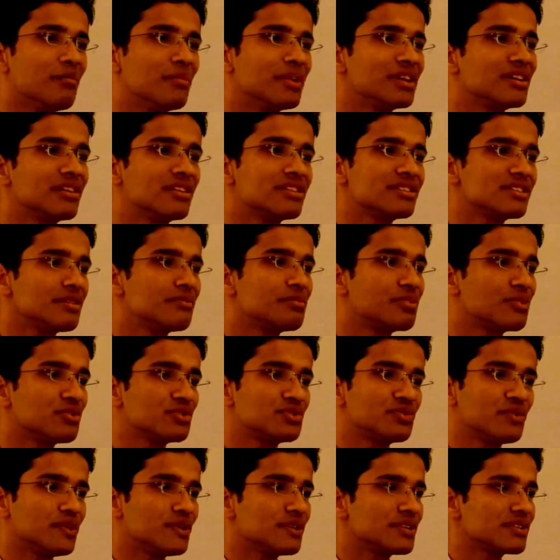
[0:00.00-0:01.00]
But this
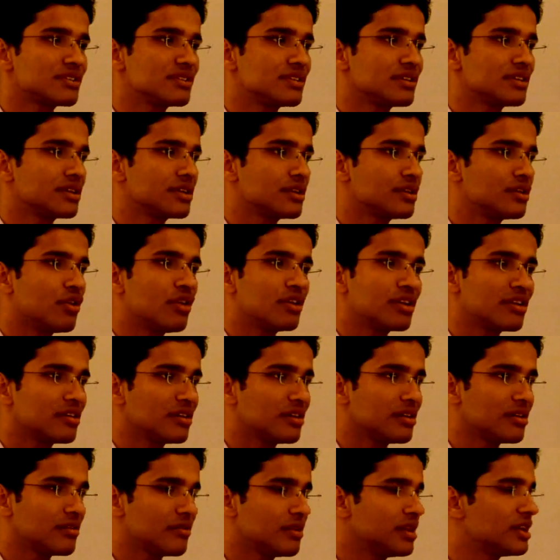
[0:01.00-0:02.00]
approach was
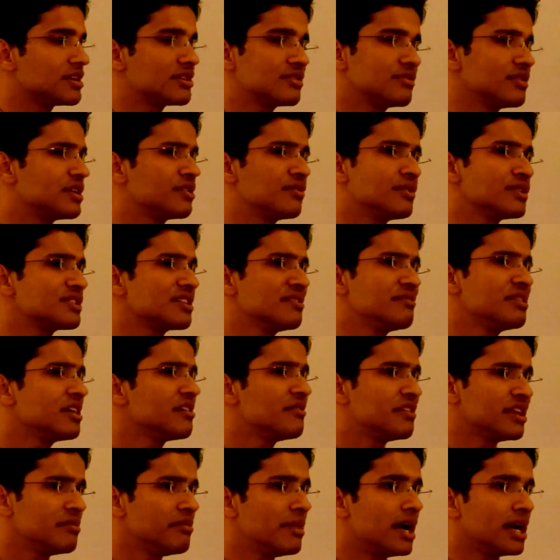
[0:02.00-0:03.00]
it was
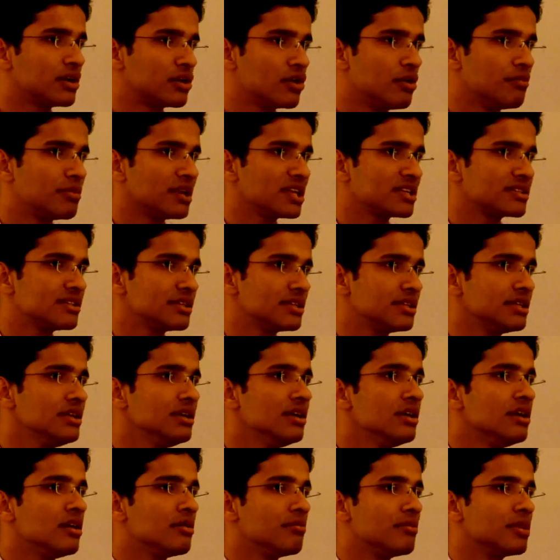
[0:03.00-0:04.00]
giving a very bad
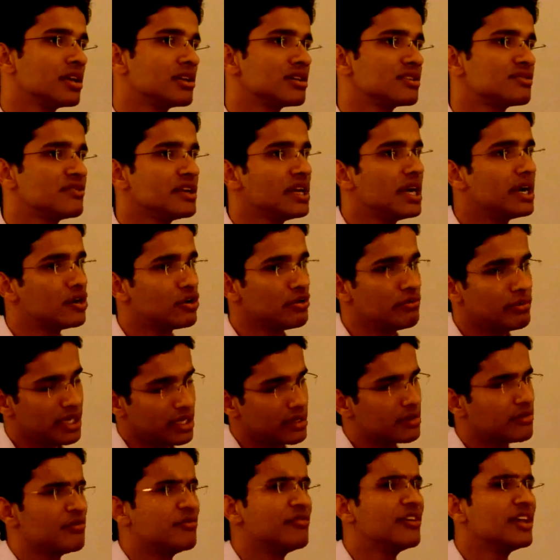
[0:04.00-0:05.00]
complexity, because we had to
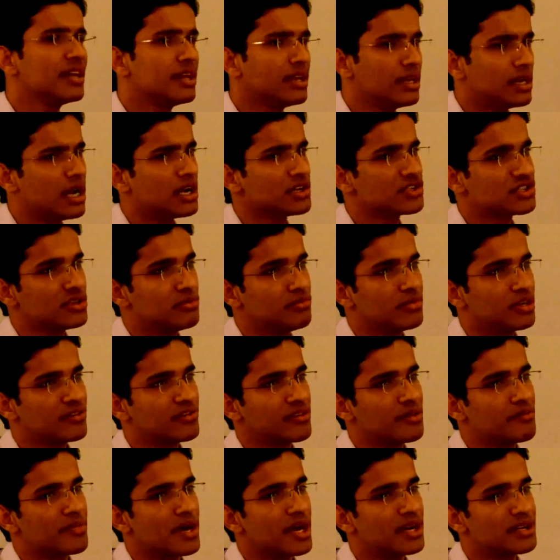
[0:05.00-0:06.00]
make very large number
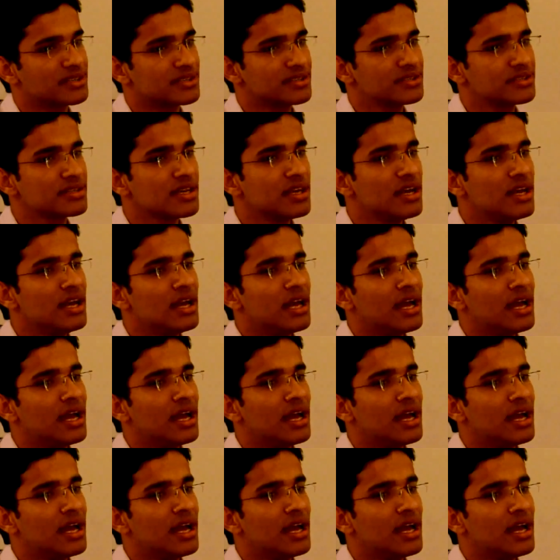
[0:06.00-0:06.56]
of comparisons.